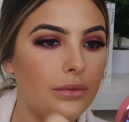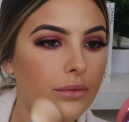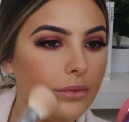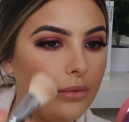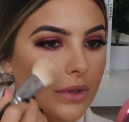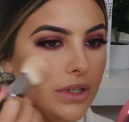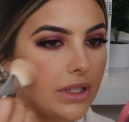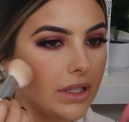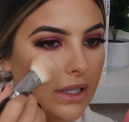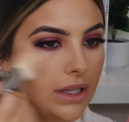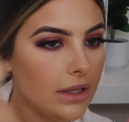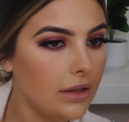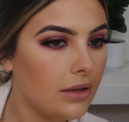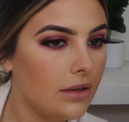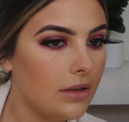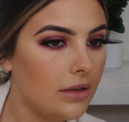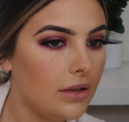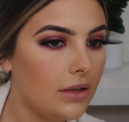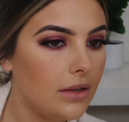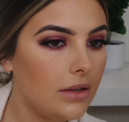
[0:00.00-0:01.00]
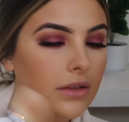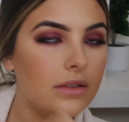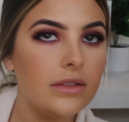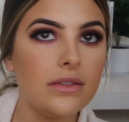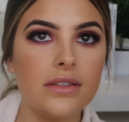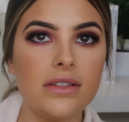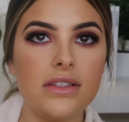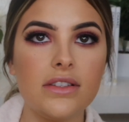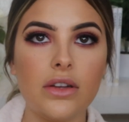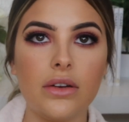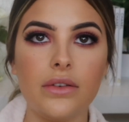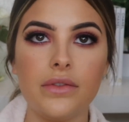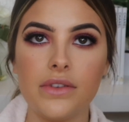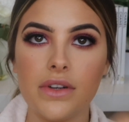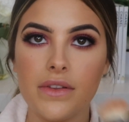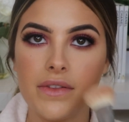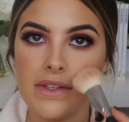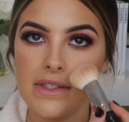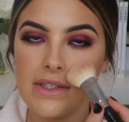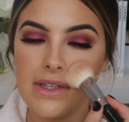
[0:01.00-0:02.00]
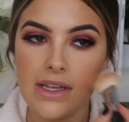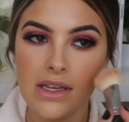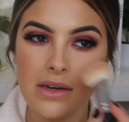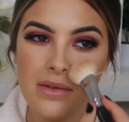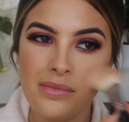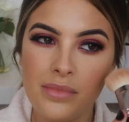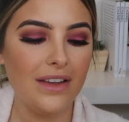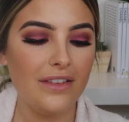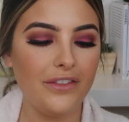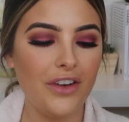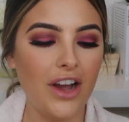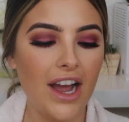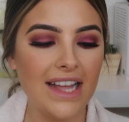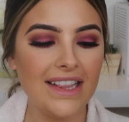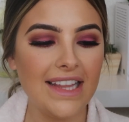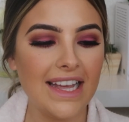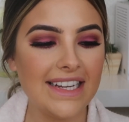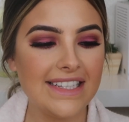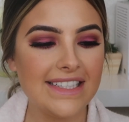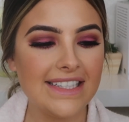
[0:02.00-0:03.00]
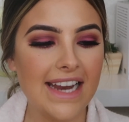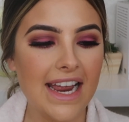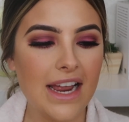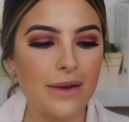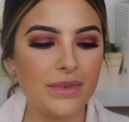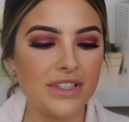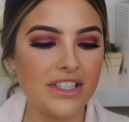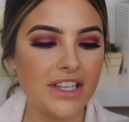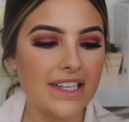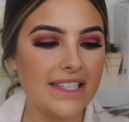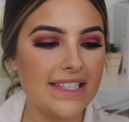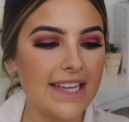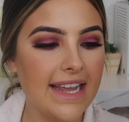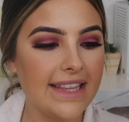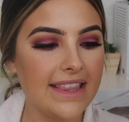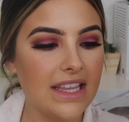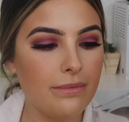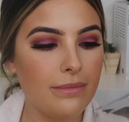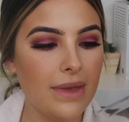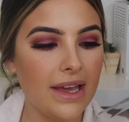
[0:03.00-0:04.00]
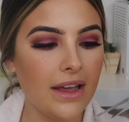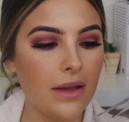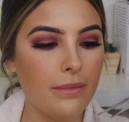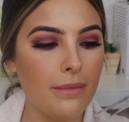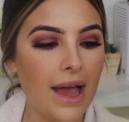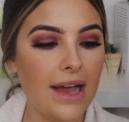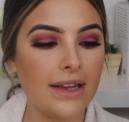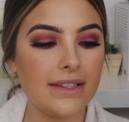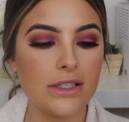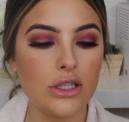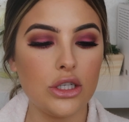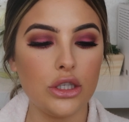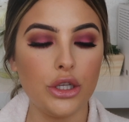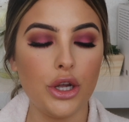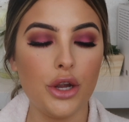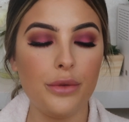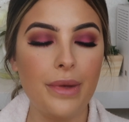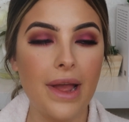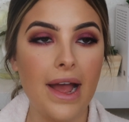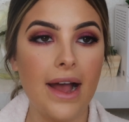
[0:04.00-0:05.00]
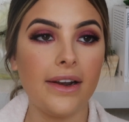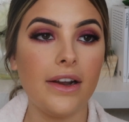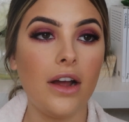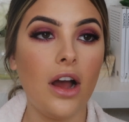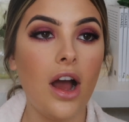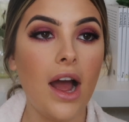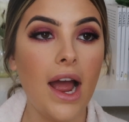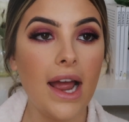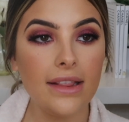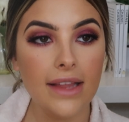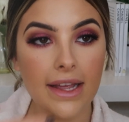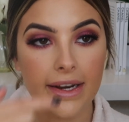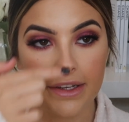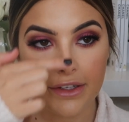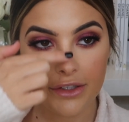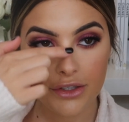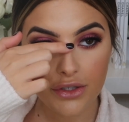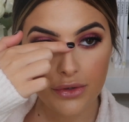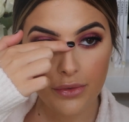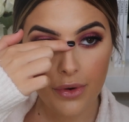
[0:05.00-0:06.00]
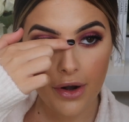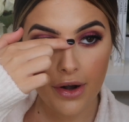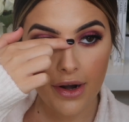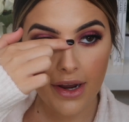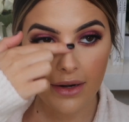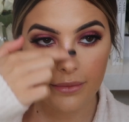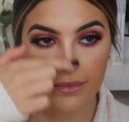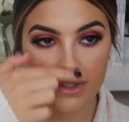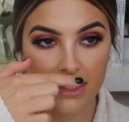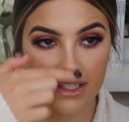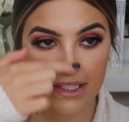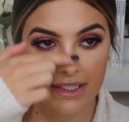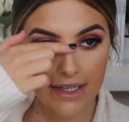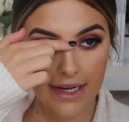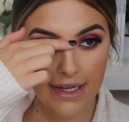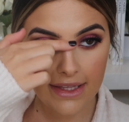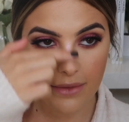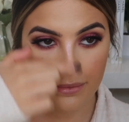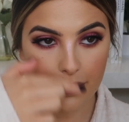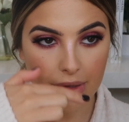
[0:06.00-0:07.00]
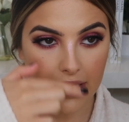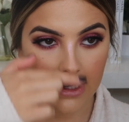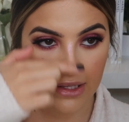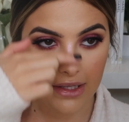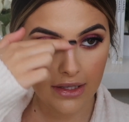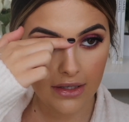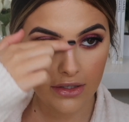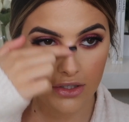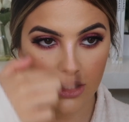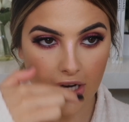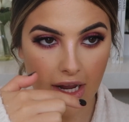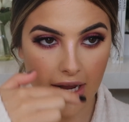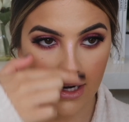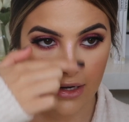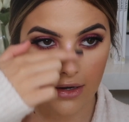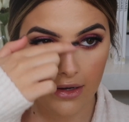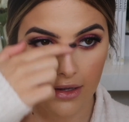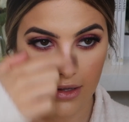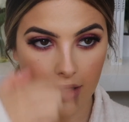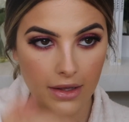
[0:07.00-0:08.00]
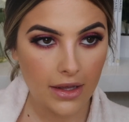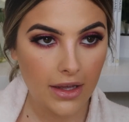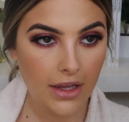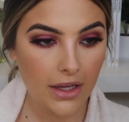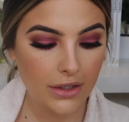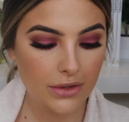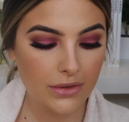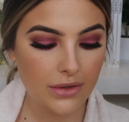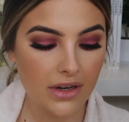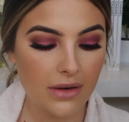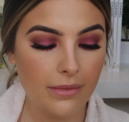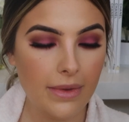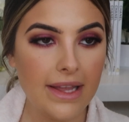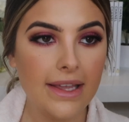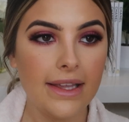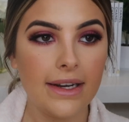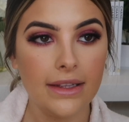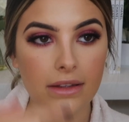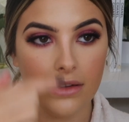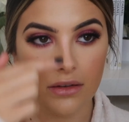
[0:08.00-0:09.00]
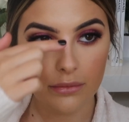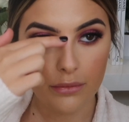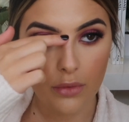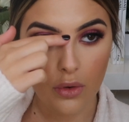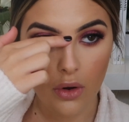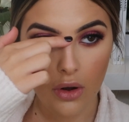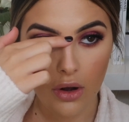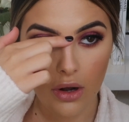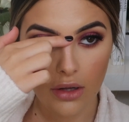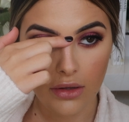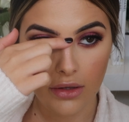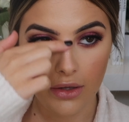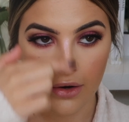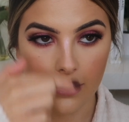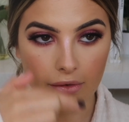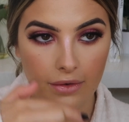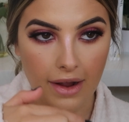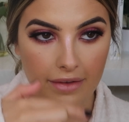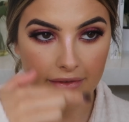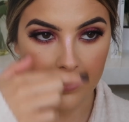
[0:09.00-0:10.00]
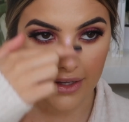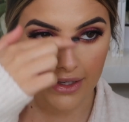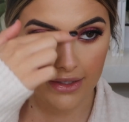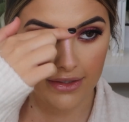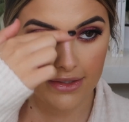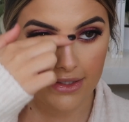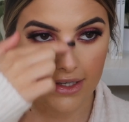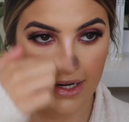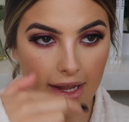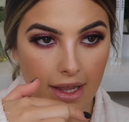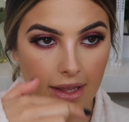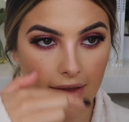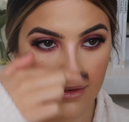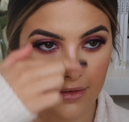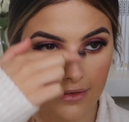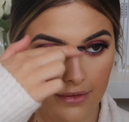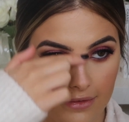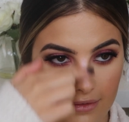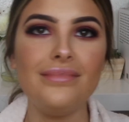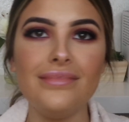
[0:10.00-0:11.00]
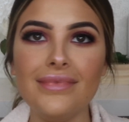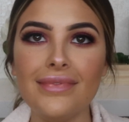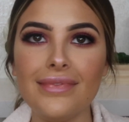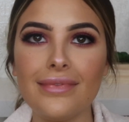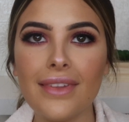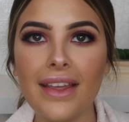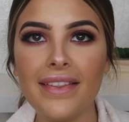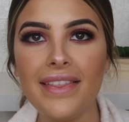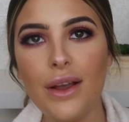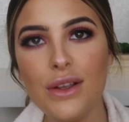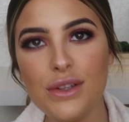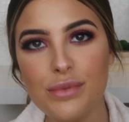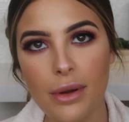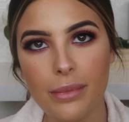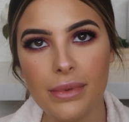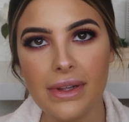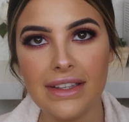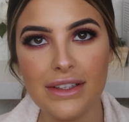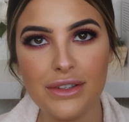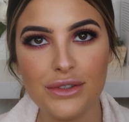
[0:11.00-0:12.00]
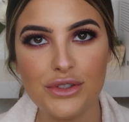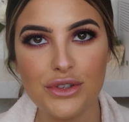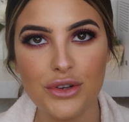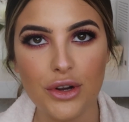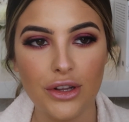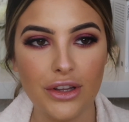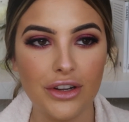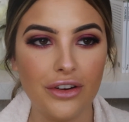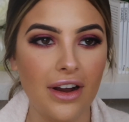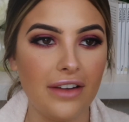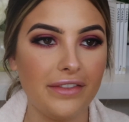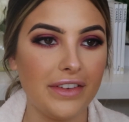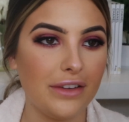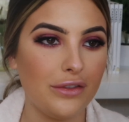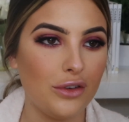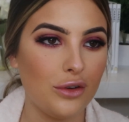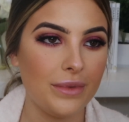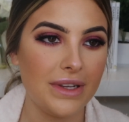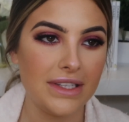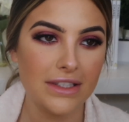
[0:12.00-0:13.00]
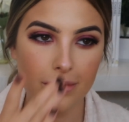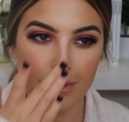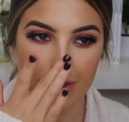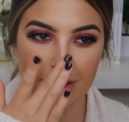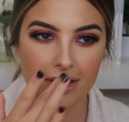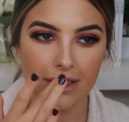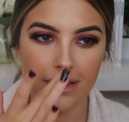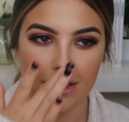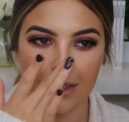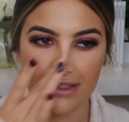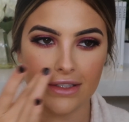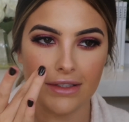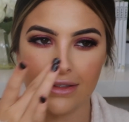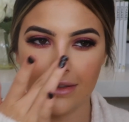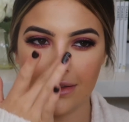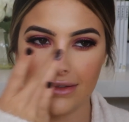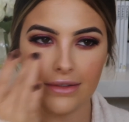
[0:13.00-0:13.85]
Really soft on the skin. For highlighter today, I'm just going to take the Mecca Max Glow Powder Highlighting Duo, and I'm just going to take the pinkier shade. So we're going to make it a little more holographic today. That was probably a little too holographic for me, so we're just going to